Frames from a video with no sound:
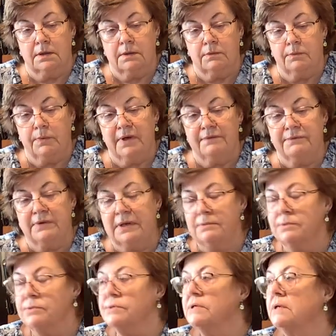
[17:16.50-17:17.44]
We have
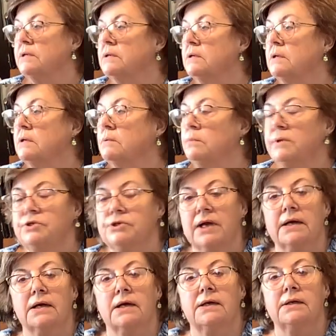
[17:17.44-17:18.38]
neighbors that we
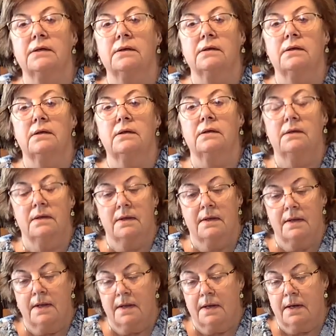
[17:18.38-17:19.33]
check on,
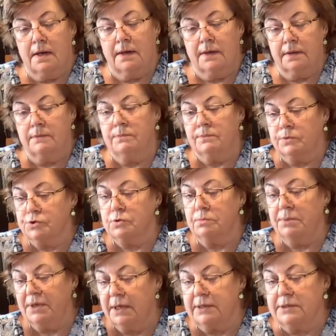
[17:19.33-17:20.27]
which will
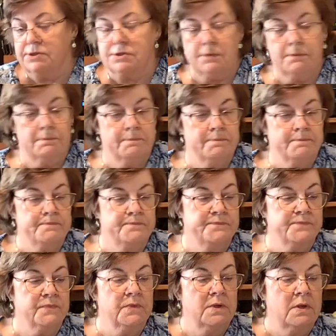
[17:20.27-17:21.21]
be nice.
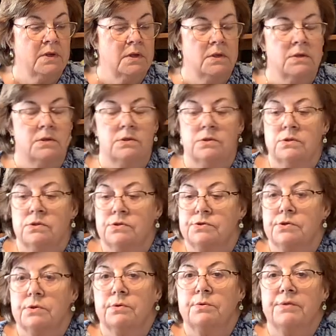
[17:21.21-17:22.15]

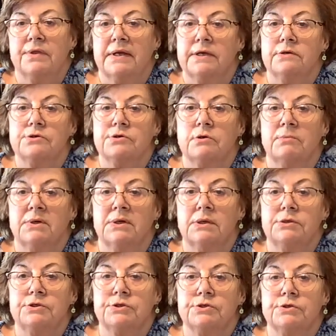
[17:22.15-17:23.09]
So thank you so
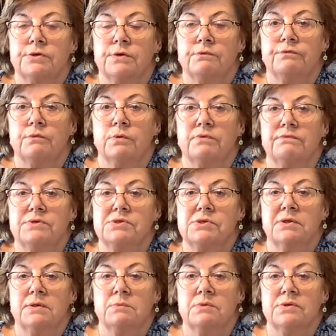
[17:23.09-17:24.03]
much for
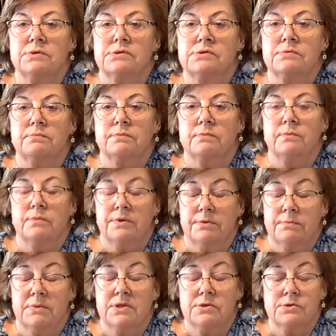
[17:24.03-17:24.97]
visiting with
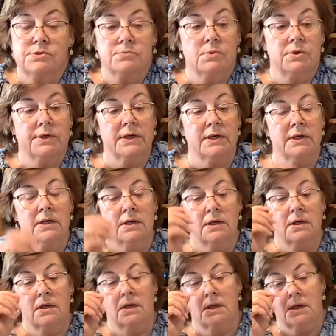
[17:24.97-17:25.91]
me this morning.
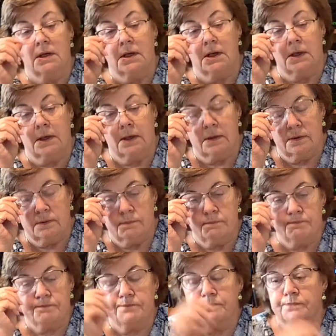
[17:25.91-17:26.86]

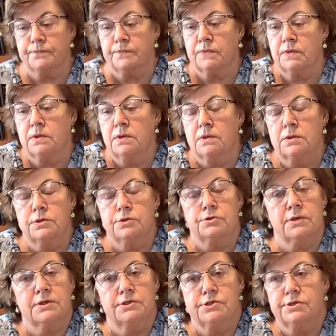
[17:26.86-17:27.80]

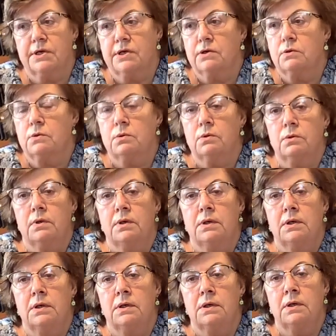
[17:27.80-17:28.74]
Try and stay cool.
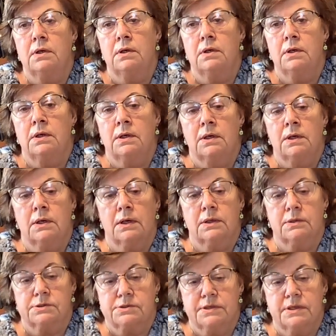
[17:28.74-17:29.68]

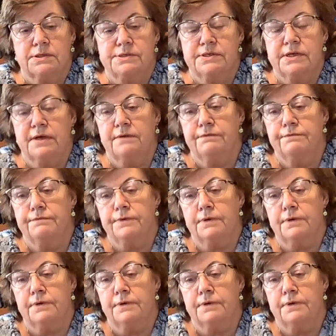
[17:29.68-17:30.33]
Stay safe.